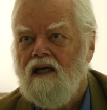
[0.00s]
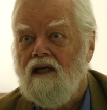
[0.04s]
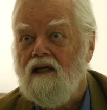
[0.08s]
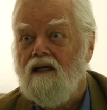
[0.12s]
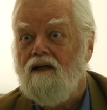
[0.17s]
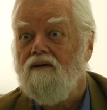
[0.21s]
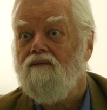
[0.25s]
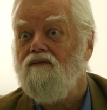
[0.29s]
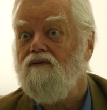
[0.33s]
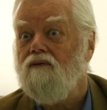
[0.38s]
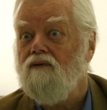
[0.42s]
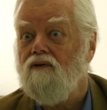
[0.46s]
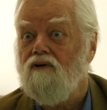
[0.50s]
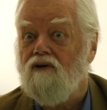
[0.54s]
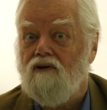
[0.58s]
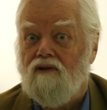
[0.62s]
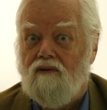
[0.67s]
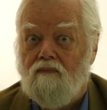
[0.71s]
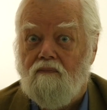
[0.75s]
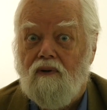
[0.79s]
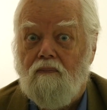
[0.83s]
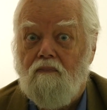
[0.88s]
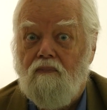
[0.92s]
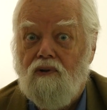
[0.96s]
And if you look
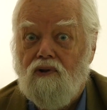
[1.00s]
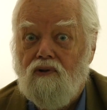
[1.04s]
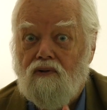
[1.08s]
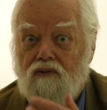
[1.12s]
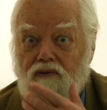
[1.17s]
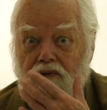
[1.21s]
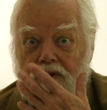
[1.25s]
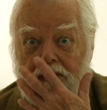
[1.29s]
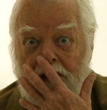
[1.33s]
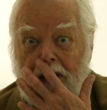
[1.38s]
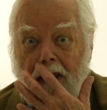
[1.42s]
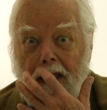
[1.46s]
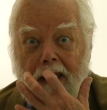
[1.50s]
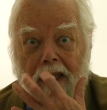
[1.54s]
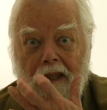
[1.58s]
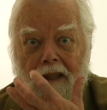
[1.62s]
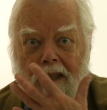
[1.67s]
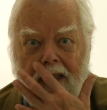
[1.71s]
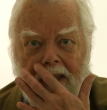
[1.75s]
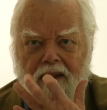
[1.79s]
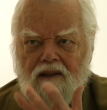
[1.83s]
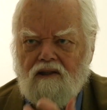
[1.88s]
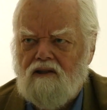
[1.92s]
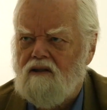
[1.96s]
at baboons and
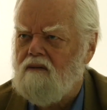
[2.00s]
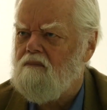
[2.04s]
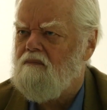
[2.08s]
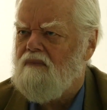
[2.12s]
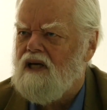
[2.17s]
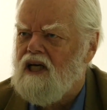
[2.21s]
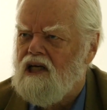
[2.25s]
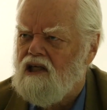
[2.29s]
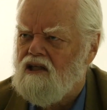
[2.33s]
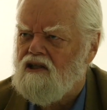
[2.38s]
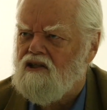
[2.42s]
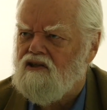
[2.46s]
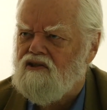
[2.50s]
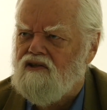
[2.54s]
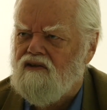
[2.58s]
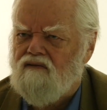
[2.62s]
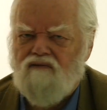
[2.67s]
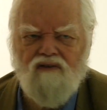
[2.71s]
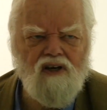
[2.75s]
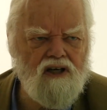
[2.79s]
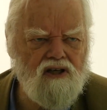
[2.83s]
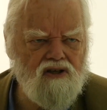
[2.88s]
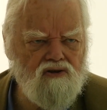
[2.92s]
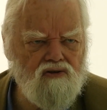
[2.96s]
other things, the males are
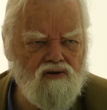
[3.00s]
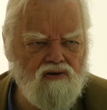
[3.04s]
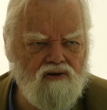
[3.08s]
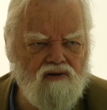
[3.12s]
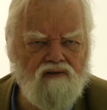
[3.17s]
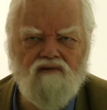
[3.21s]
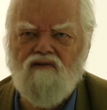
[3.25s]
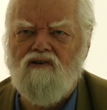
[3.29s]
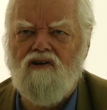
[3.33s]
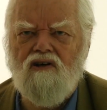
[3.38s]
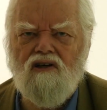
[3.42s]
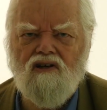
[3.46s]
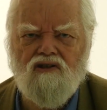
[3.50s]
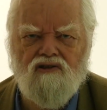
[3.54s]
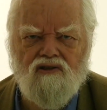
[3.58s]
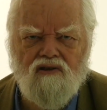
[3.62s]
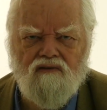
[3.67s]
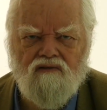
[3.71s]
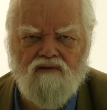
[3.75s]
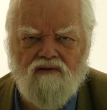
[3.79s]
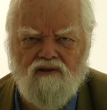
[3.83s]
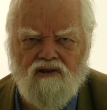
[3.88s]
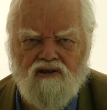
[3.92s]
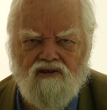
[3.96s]
very sort of
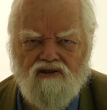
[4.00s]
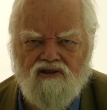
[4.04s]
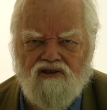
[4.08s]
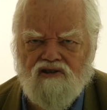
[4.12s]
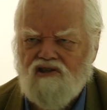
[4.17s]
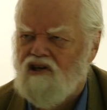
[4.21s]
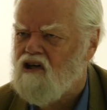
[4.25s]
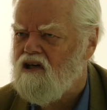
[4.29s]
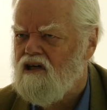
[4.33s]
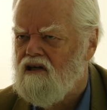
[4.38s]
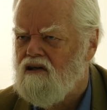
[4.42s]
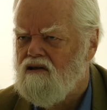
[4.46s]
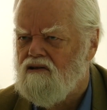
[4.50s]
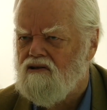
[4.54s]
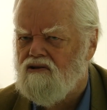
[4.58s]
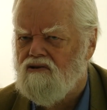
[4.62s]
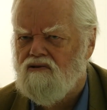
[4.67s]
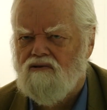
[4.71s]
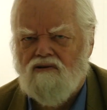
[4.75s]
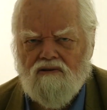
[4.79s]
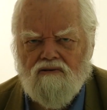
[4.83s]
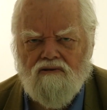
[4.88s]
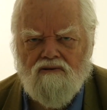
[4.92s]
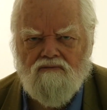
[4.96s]
aggressive and they stare
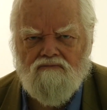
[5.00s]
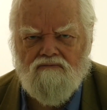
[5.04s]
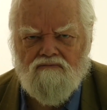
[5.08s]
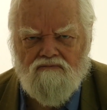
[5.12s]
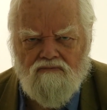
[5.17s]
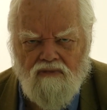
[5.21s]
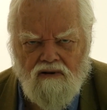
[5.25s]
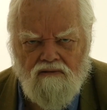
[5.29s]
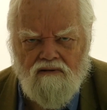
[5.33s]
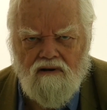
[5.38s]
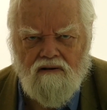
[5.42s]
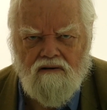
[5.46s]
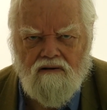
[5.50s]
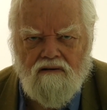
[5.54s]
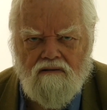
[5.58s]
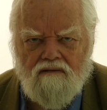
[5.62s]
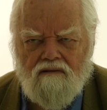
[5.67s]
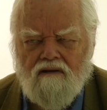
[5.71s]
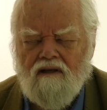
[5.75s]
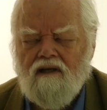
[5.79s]
at you.